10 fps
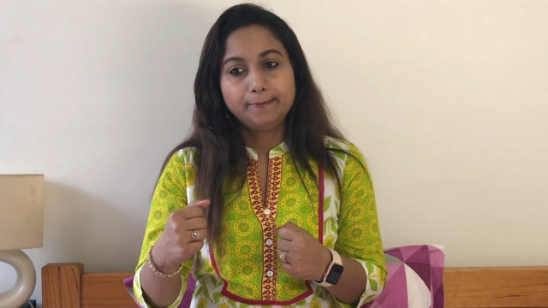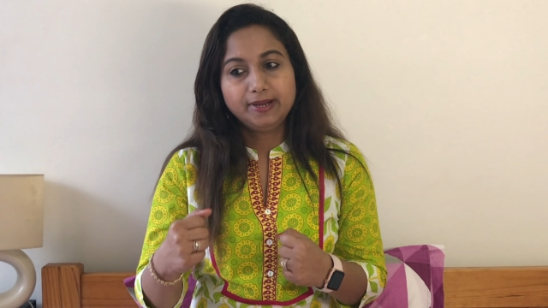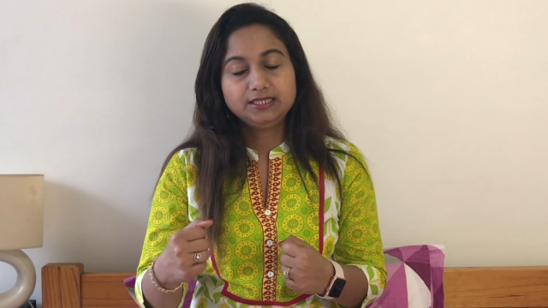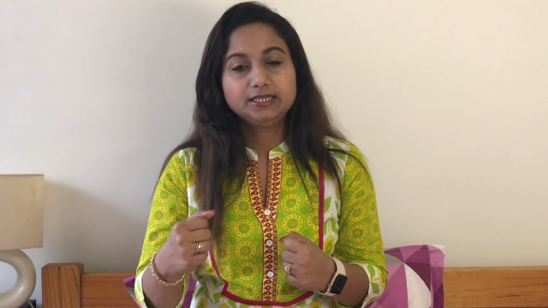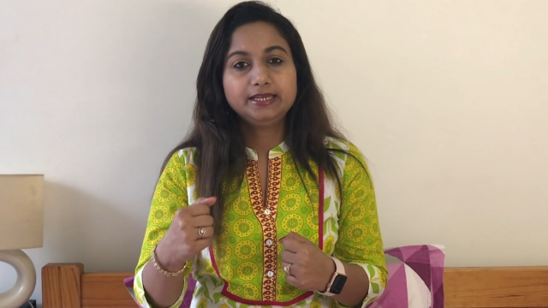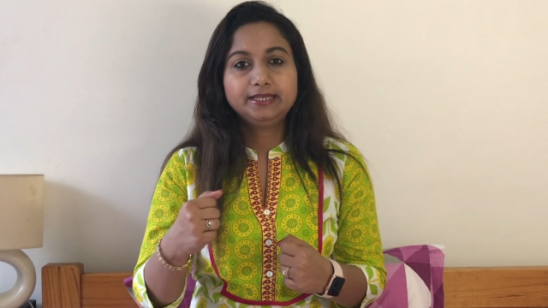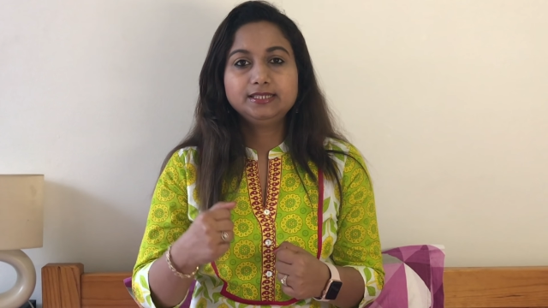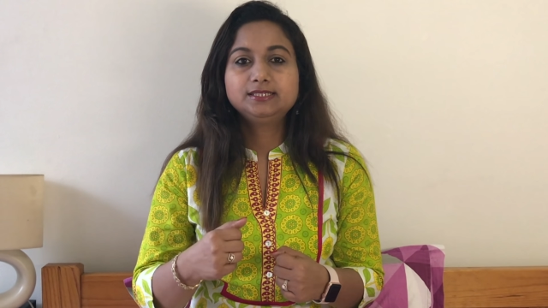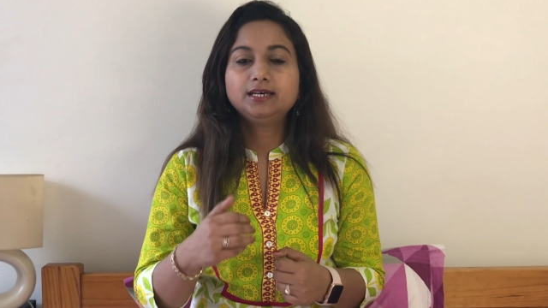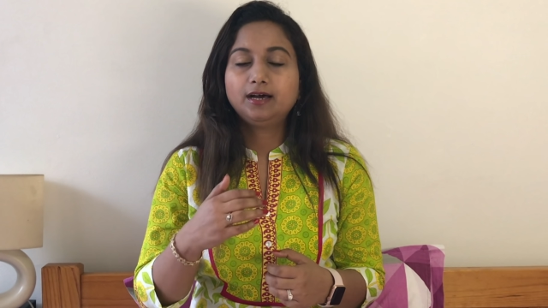but it
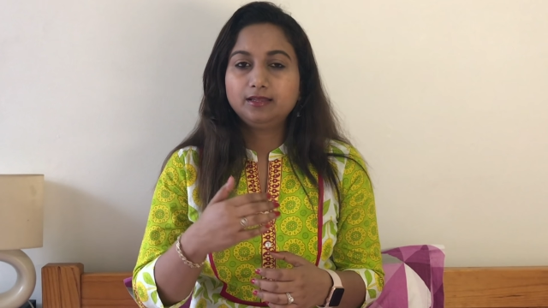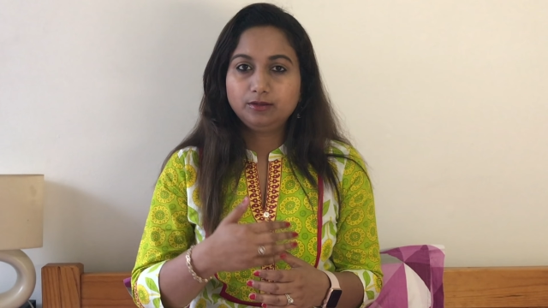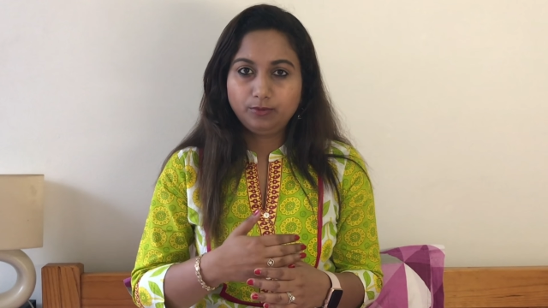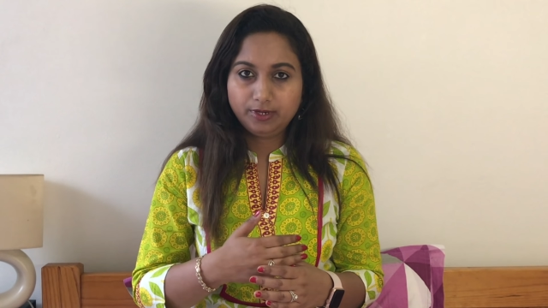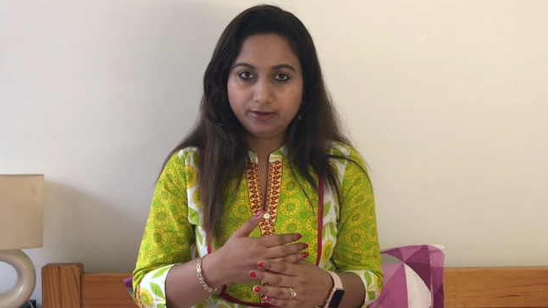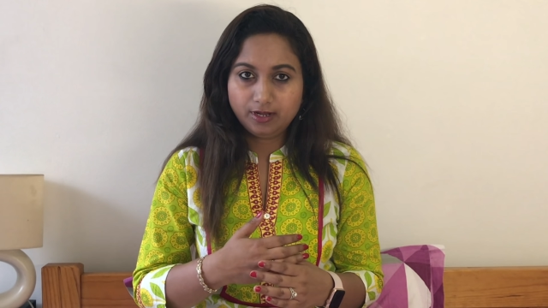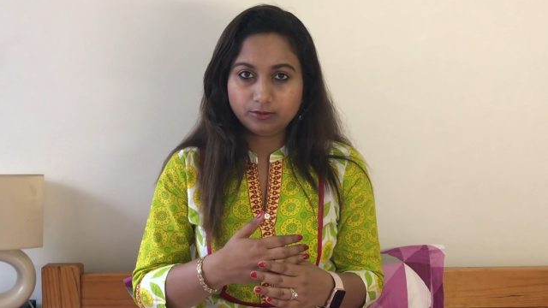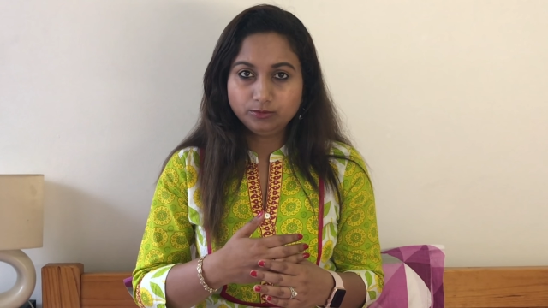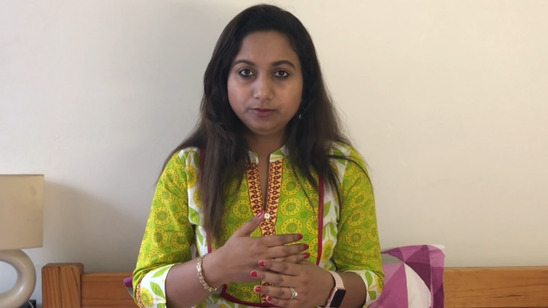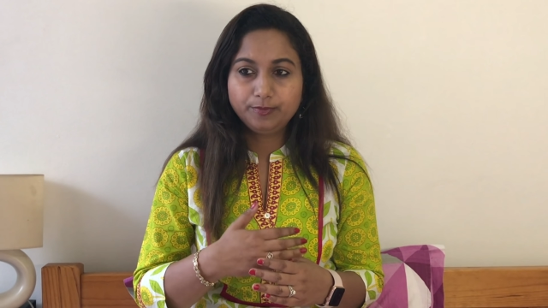is the other way
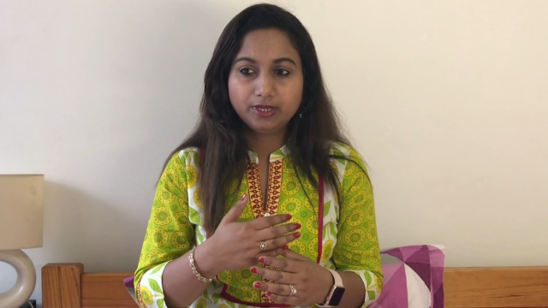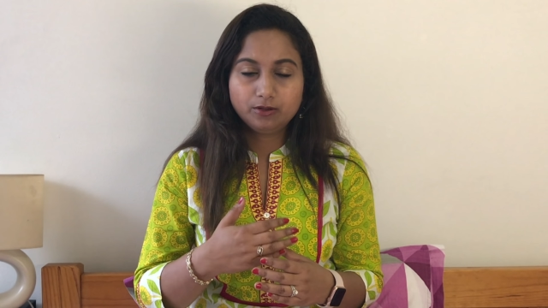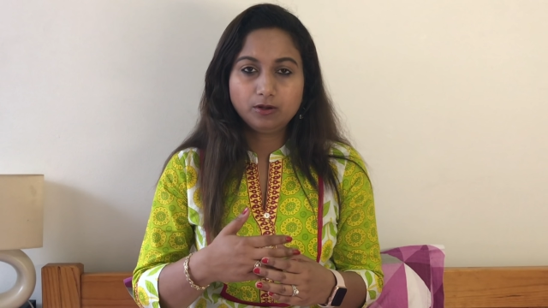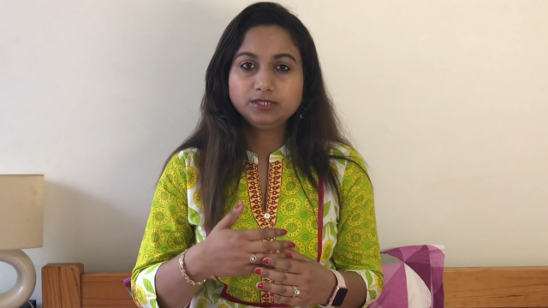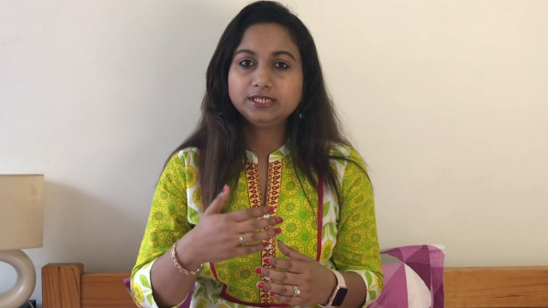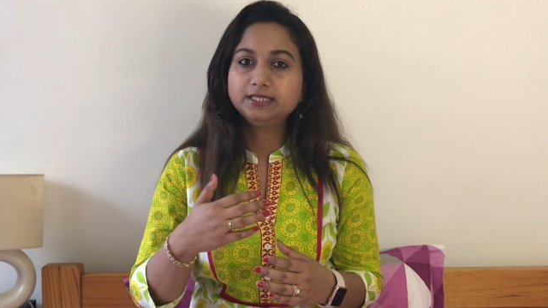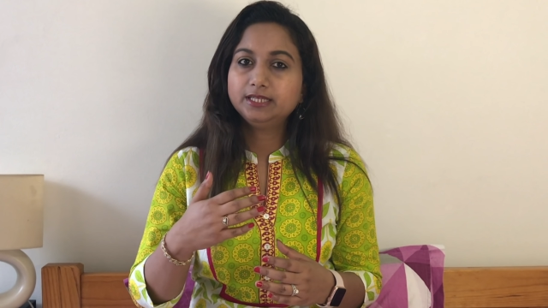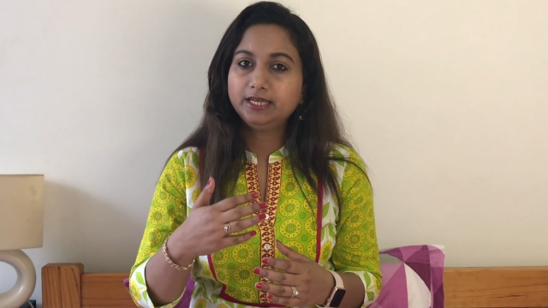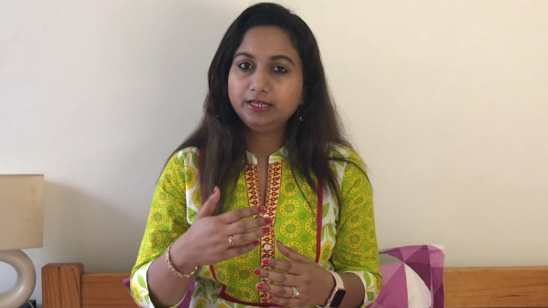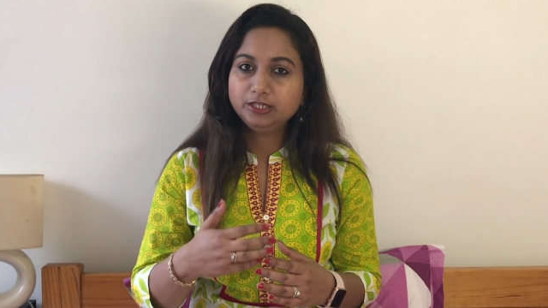around because in
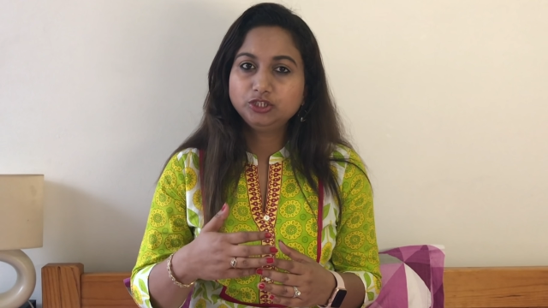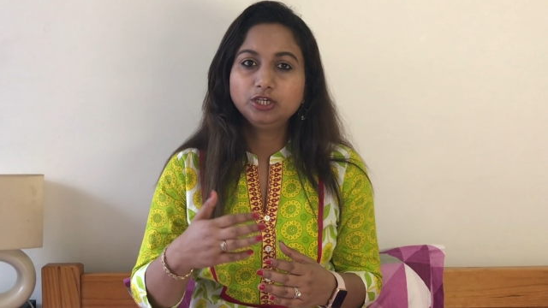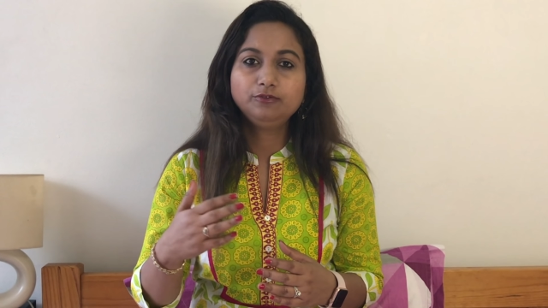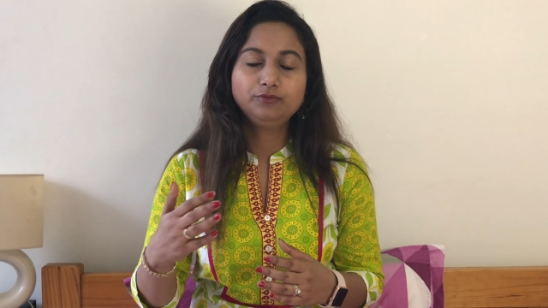the initial